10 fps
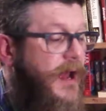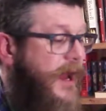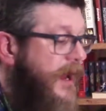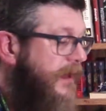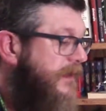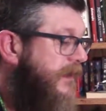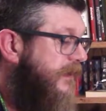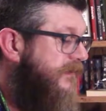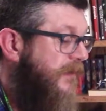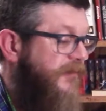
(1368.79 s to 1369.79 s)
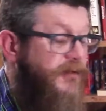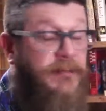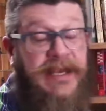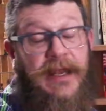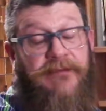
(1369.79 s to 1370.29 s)
And some of you
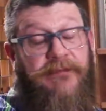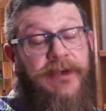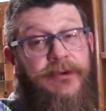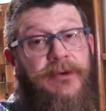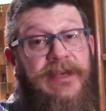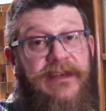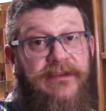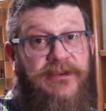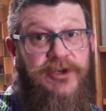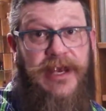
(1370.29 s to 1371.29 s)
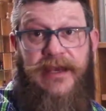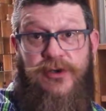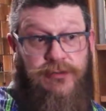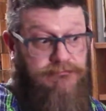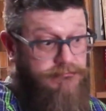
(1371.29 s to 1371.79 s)
may not feel you need to change.